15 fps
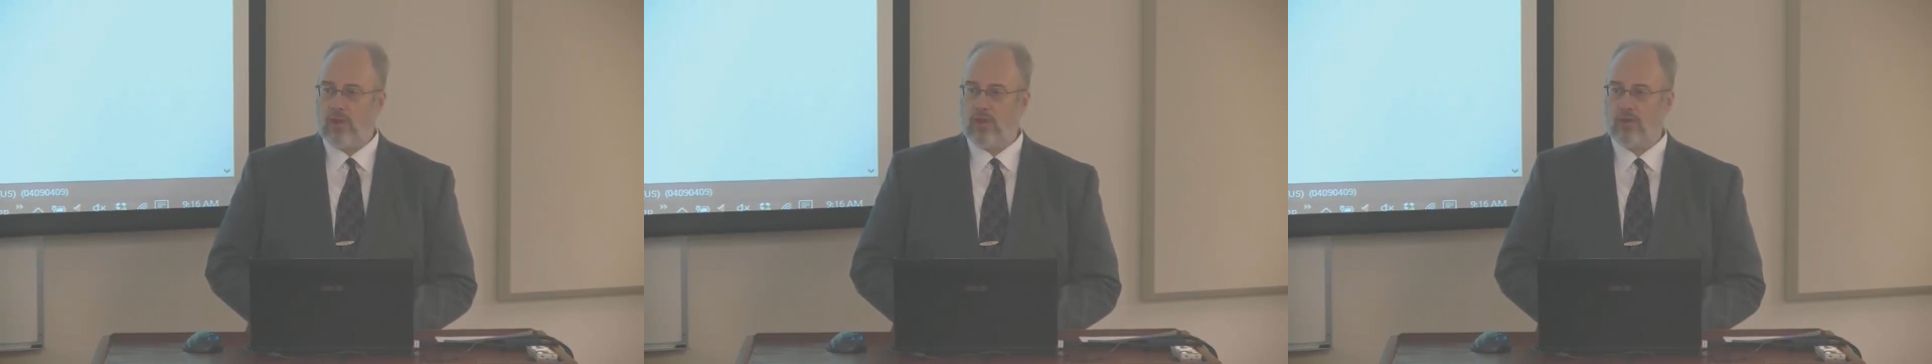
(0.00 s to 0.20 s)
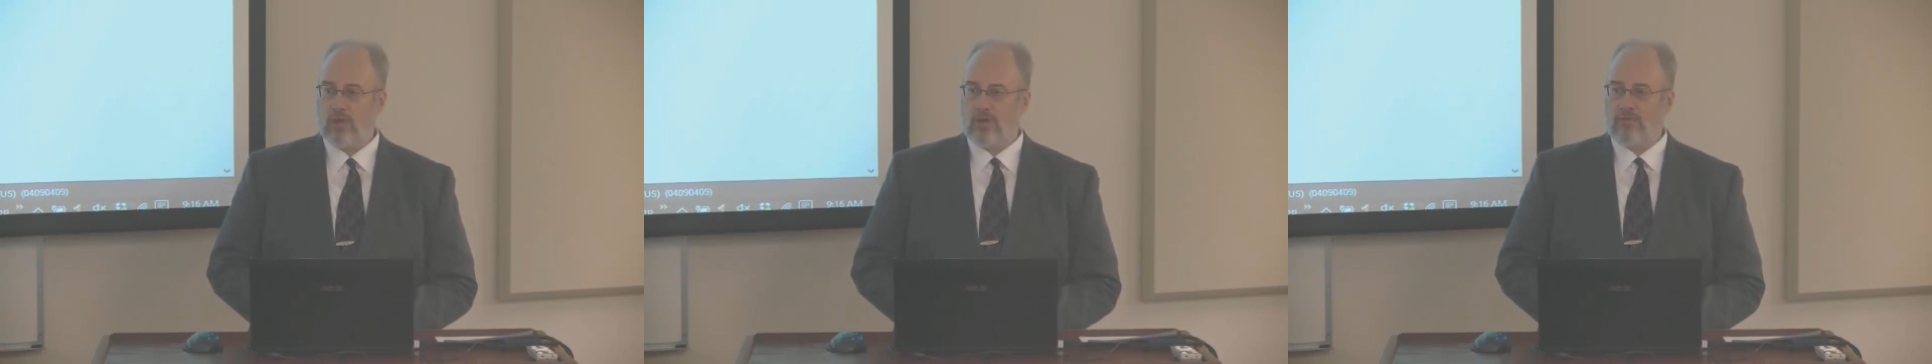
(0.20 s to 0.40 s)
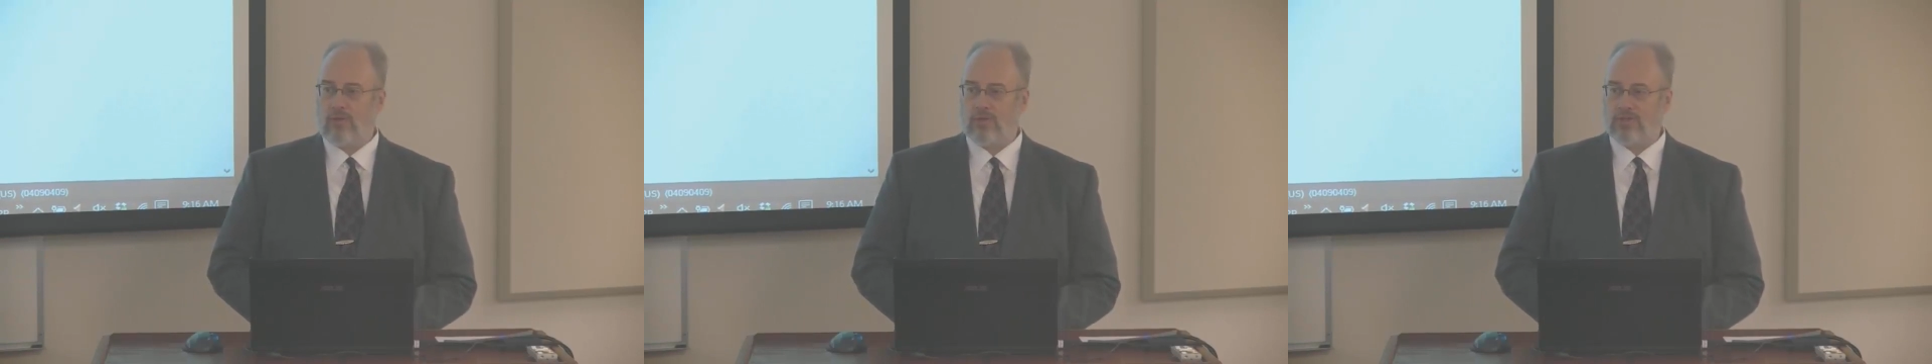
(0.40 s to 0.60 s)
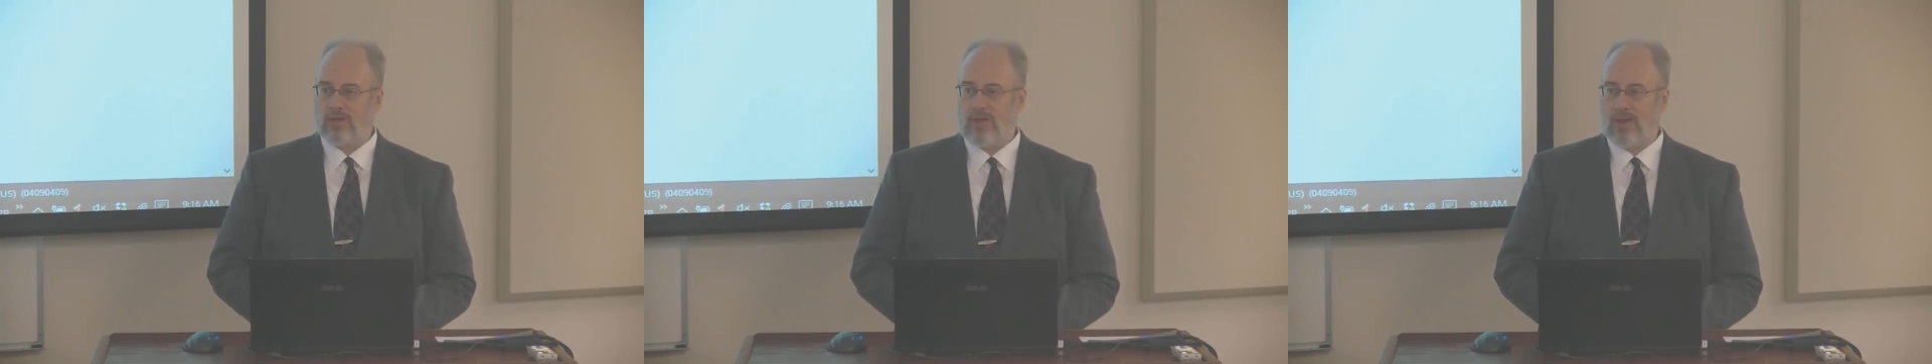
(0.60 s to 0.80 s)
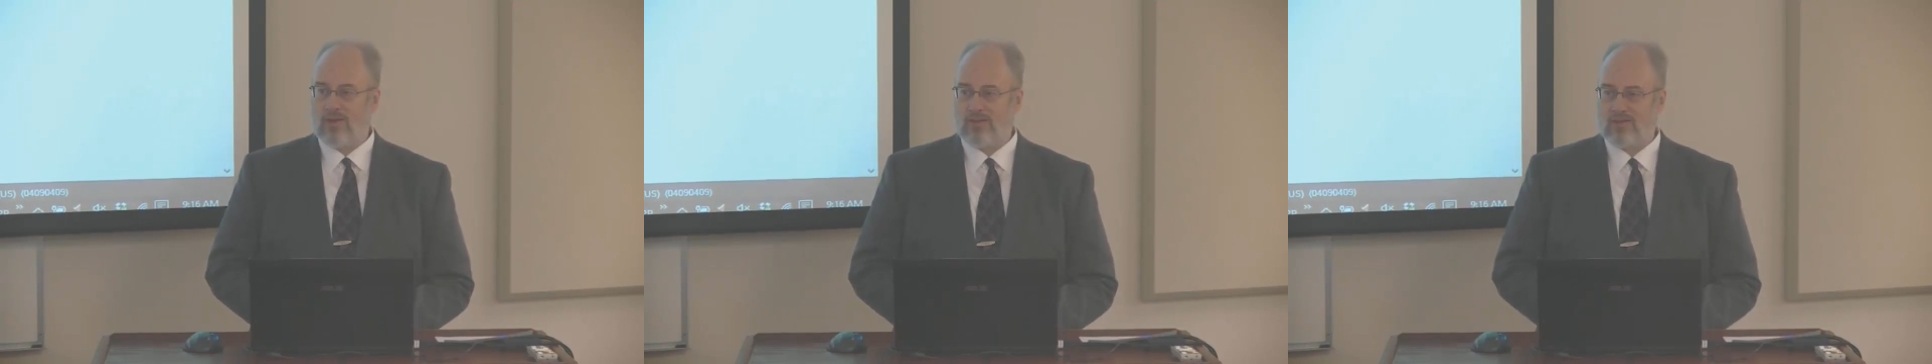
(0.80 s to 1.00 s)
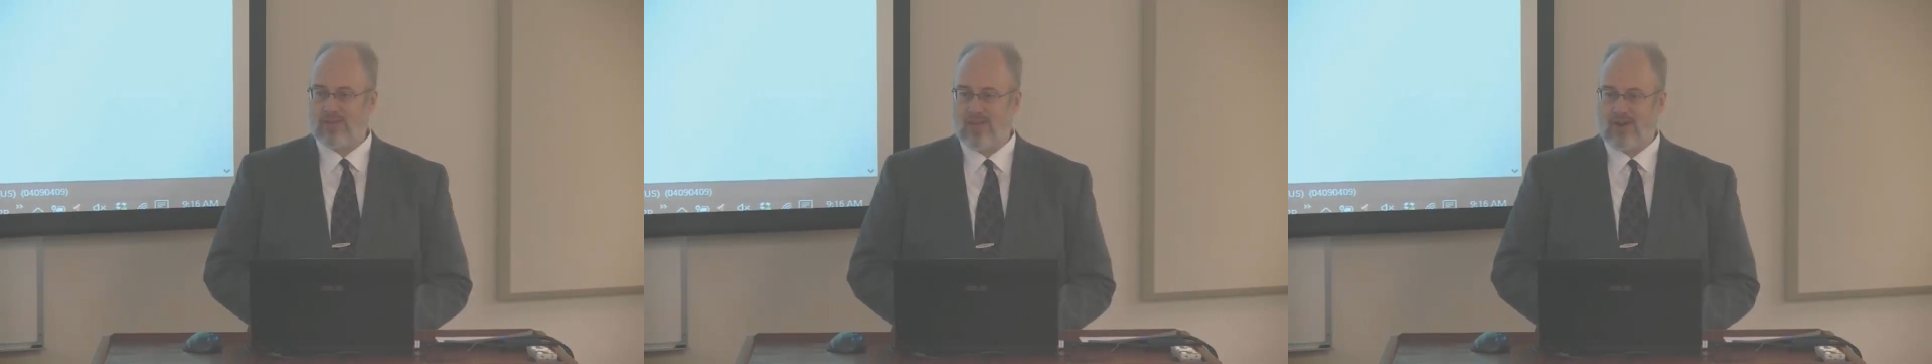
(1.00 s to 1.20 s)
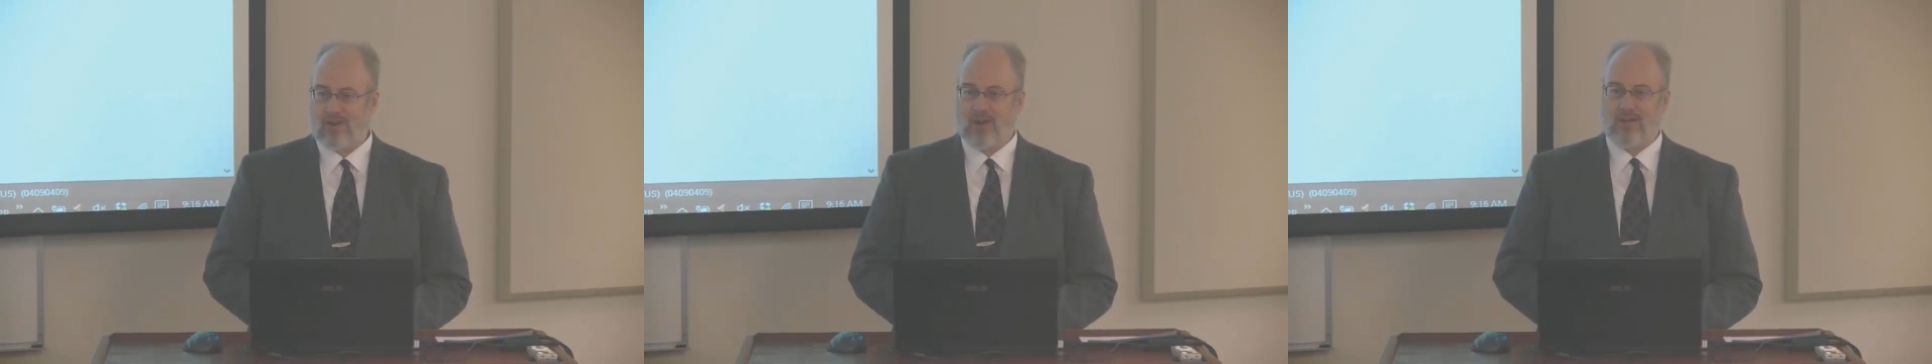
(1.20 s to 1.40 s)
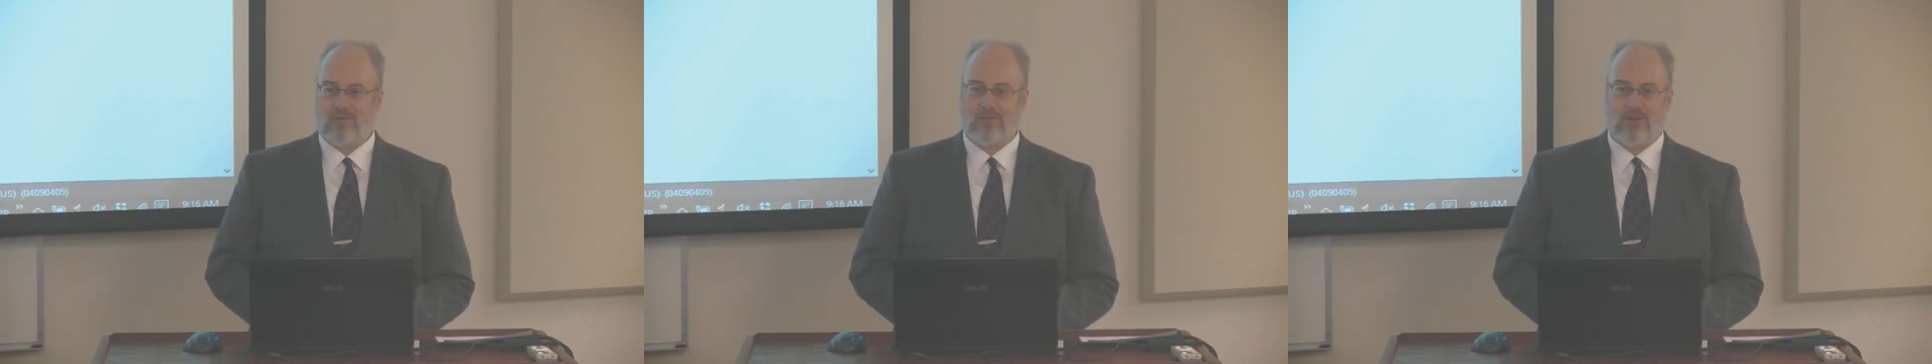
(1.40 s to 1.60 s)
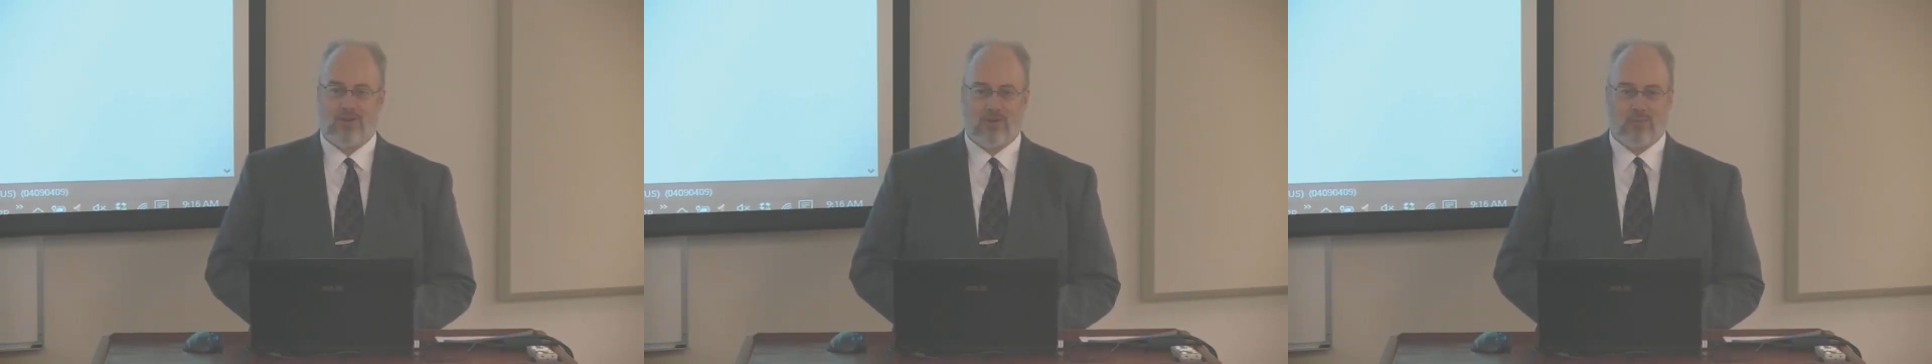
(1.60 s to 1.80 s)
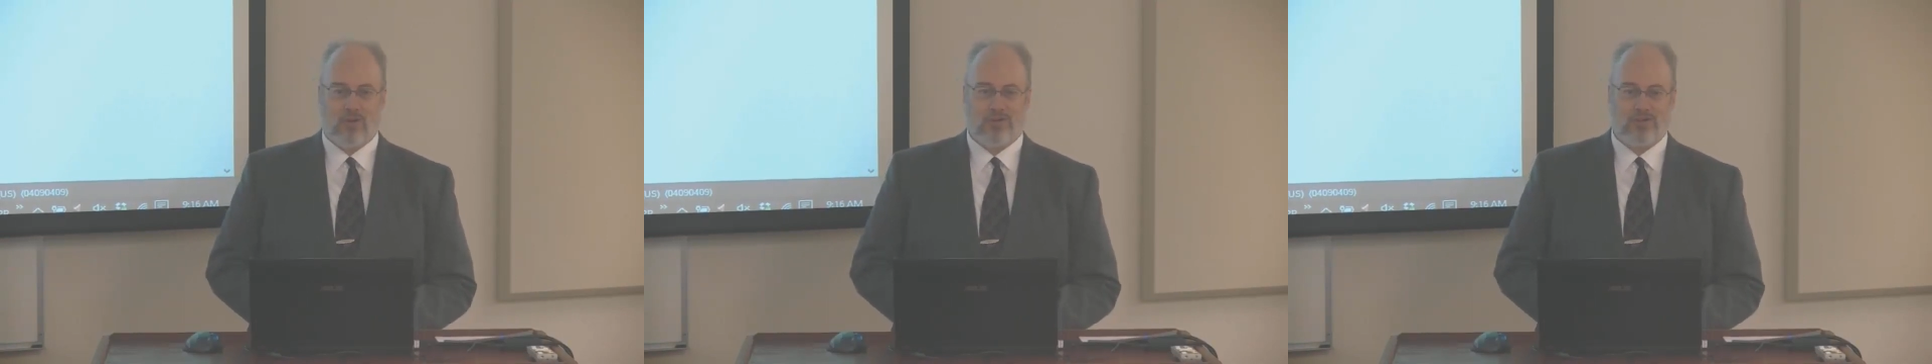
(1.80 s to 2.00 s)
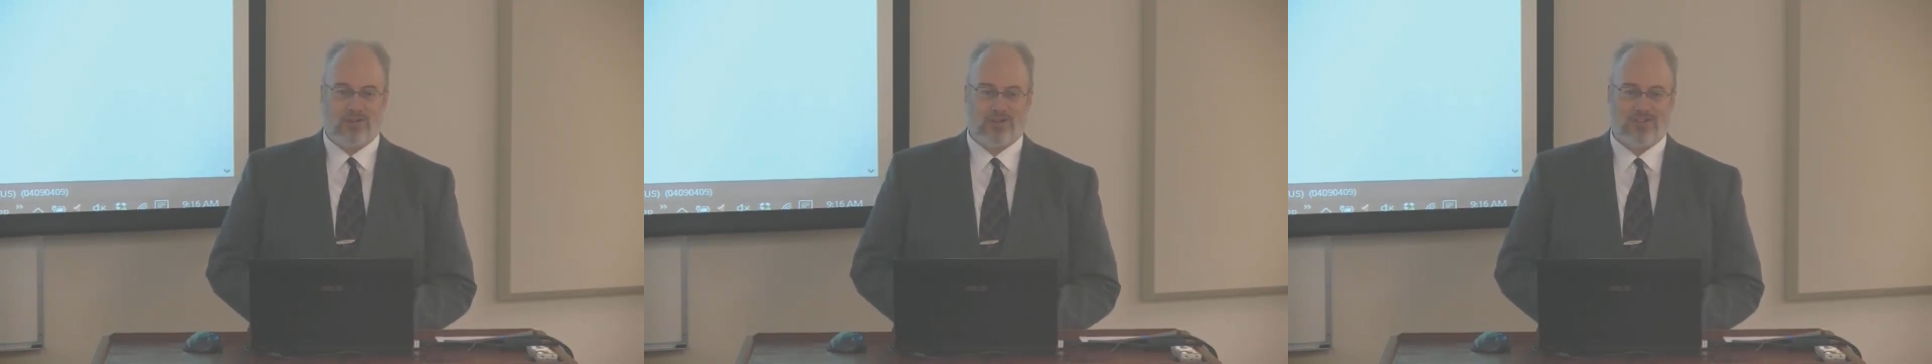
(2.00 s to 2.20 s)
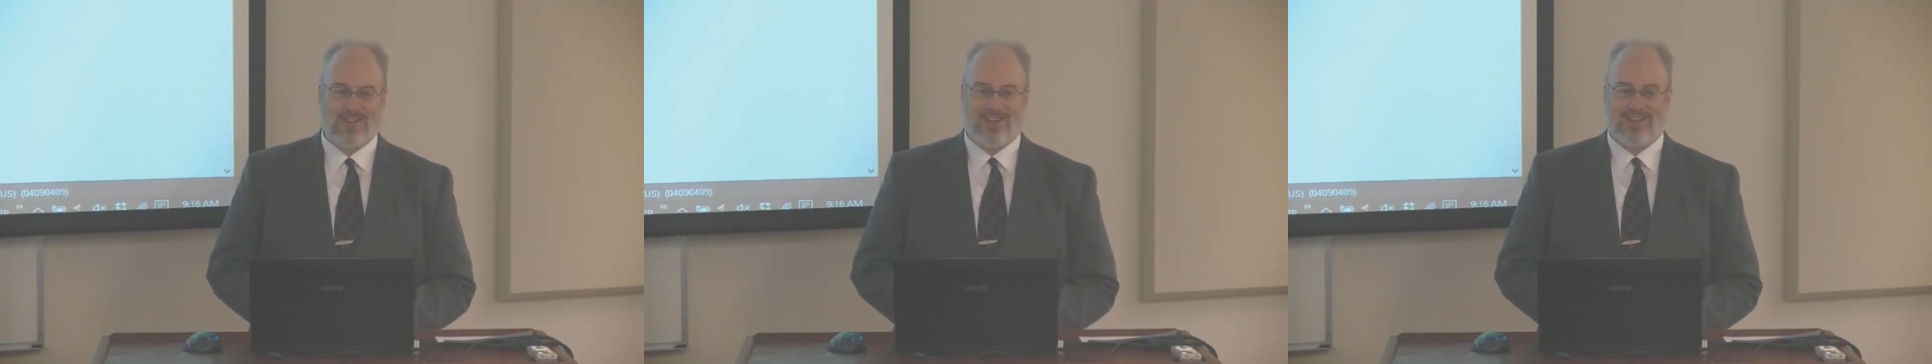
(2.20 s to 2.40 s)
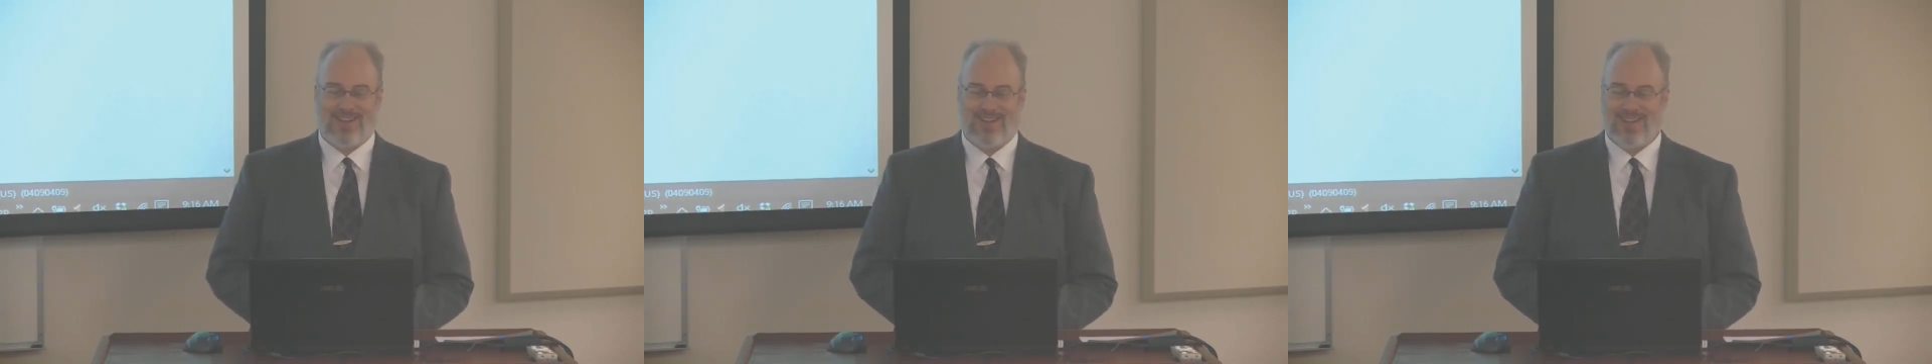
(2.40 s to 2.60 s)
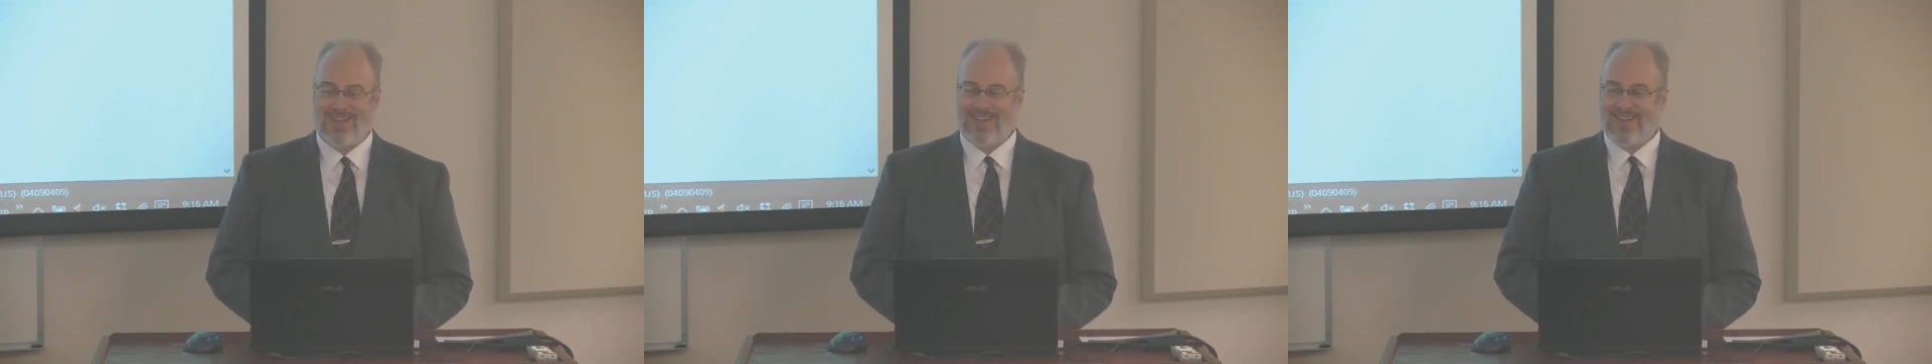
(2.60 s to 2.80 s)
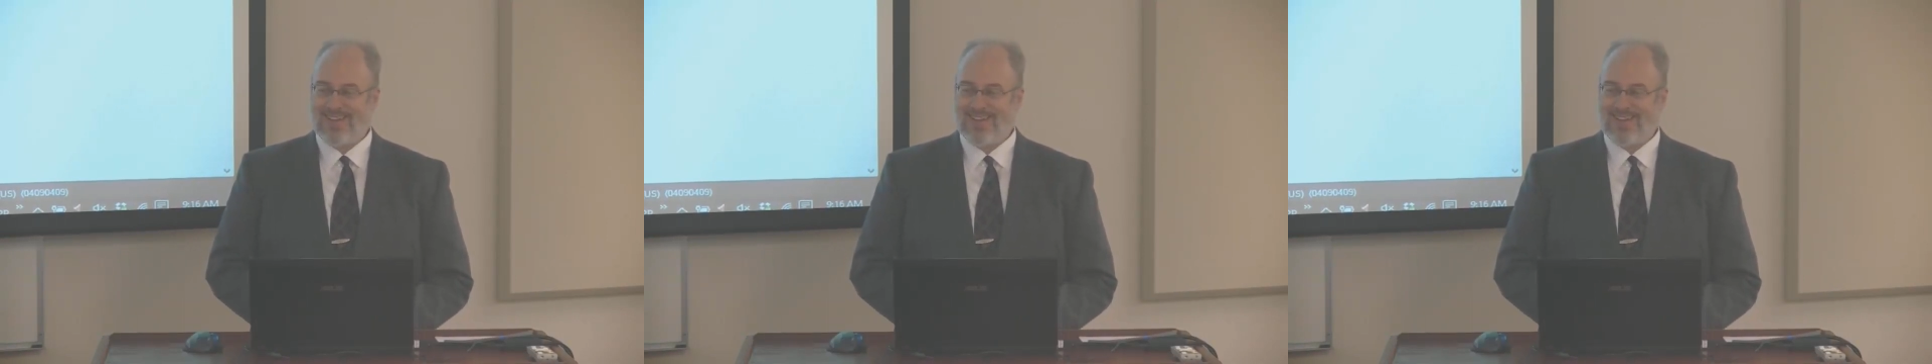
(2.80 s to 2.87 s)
quite good if you're studying on Saturday and trying to preach on Sunday.